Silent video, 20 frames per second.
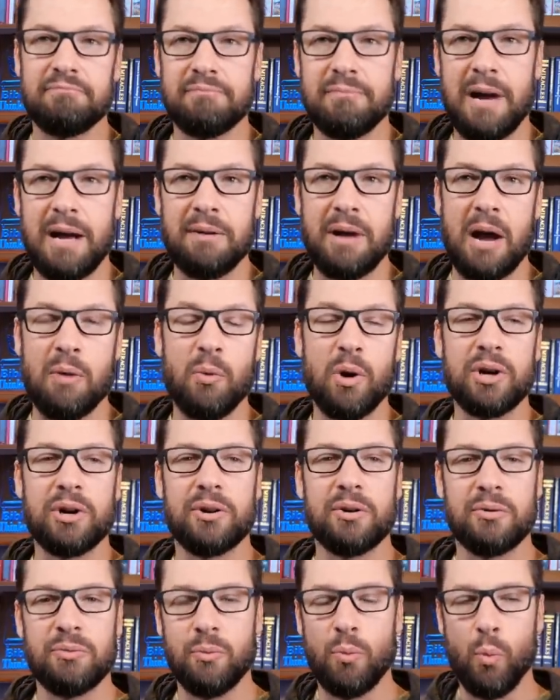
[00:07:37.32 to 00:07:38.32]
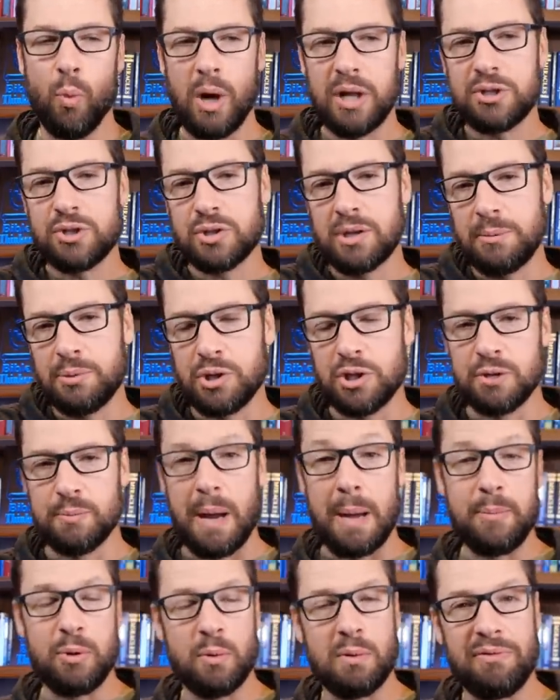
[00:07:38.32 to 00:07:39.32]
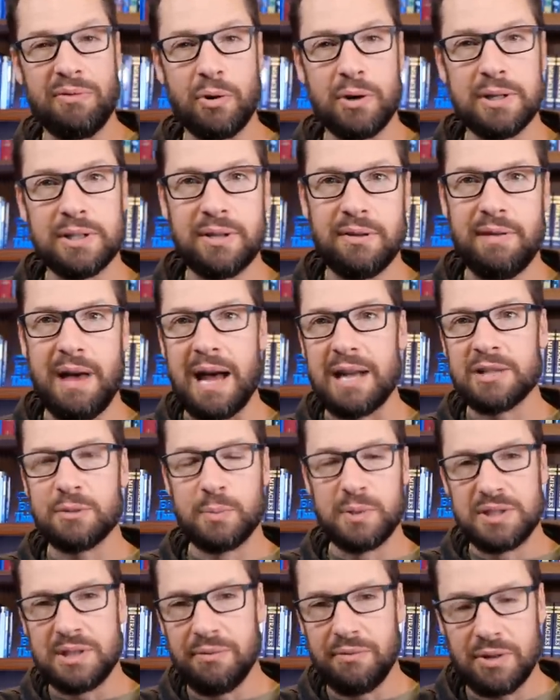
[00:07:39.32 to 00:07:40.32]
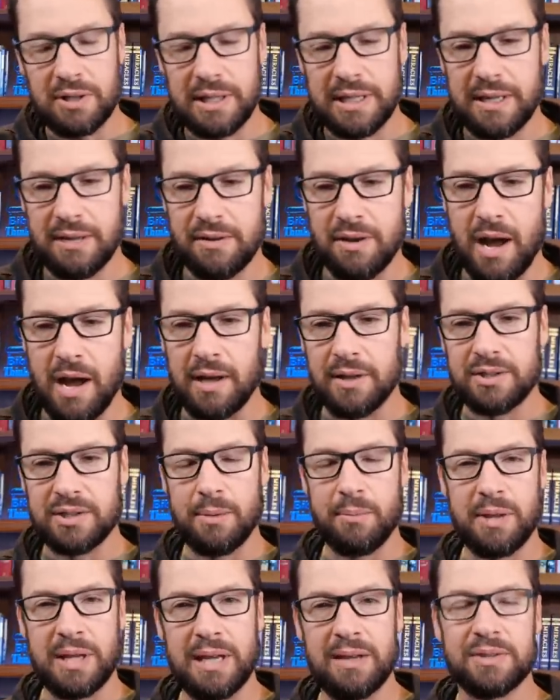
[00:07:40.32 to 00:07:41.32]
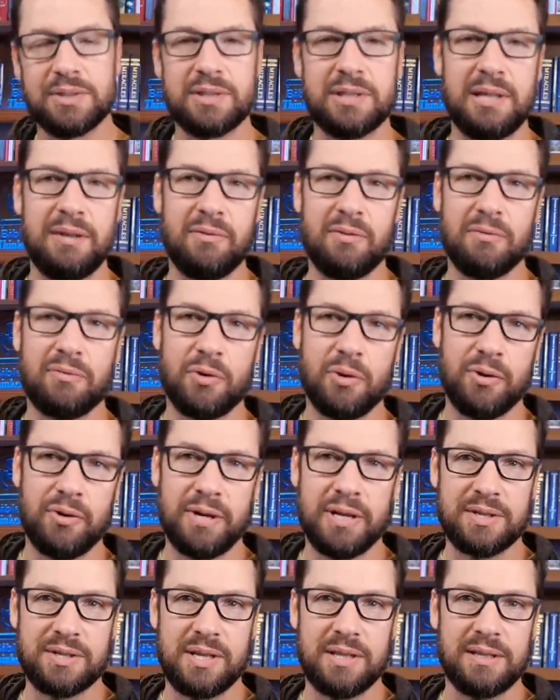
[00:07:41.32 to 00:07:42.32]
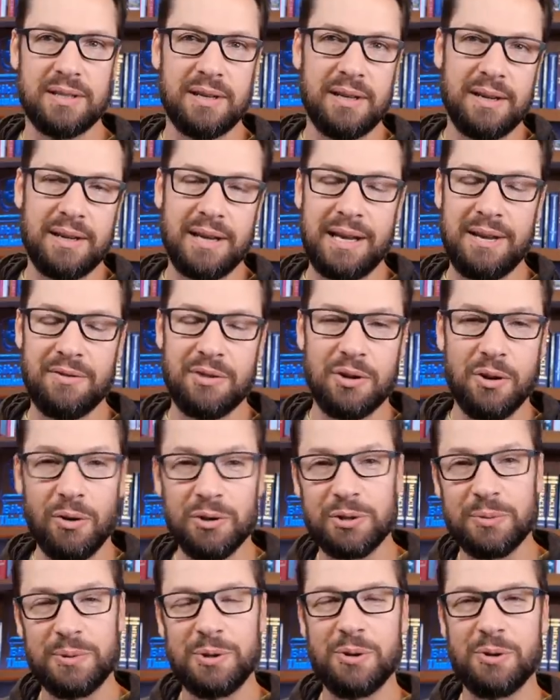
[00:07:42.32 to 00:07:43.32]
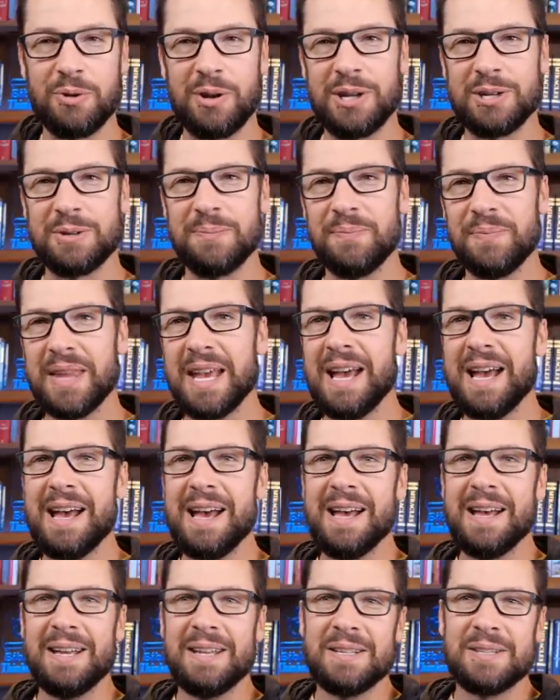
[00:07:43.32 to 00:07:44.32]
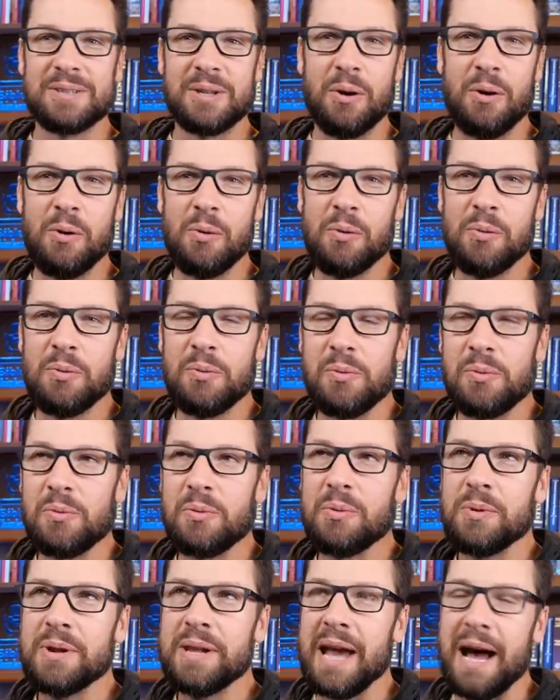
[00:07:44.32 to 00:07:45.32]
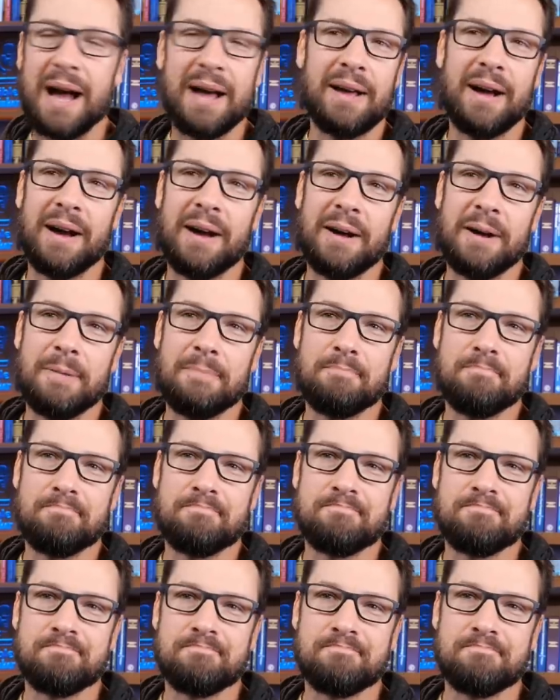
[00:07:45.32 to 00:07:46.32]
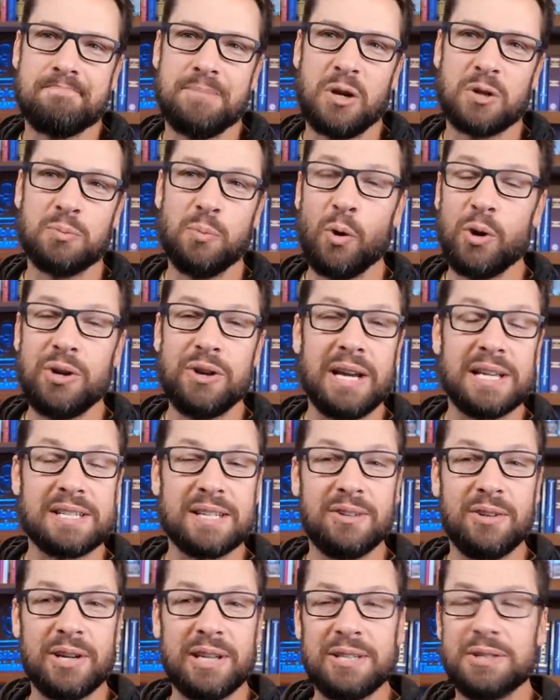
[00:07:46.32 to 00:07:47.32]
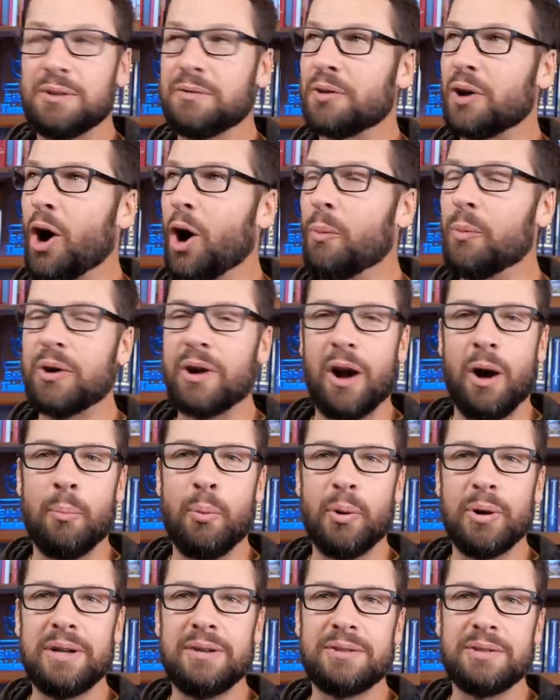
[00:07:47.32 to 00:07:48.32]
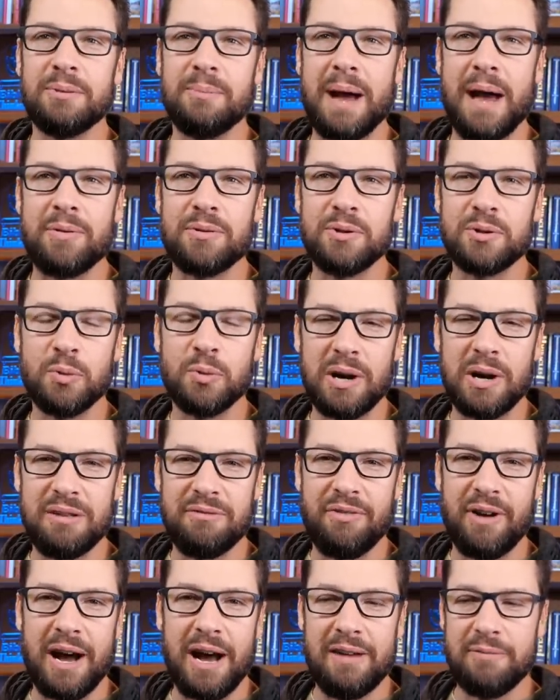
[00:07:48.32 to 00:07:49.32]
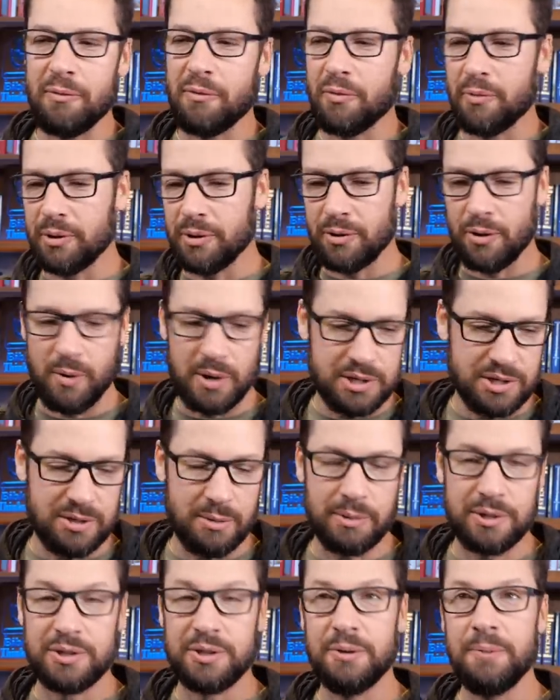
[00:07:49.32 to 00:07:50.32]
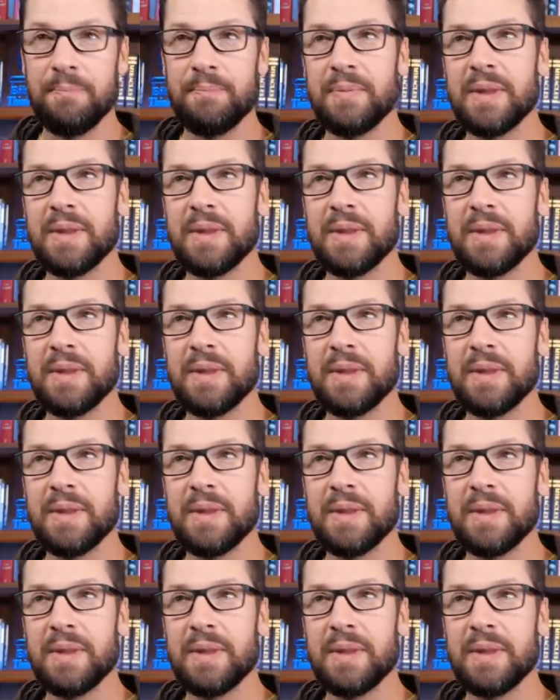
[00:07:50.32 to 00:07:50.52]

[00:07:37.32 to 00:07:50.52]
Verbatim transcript: my, I wonder what scriptures might be referring to that specifically and not something else even further distant in the ultimate new creation. So yeah, um, there's more you guys could look into for homework. I'll point you to Matthew 25 before we go to question number two.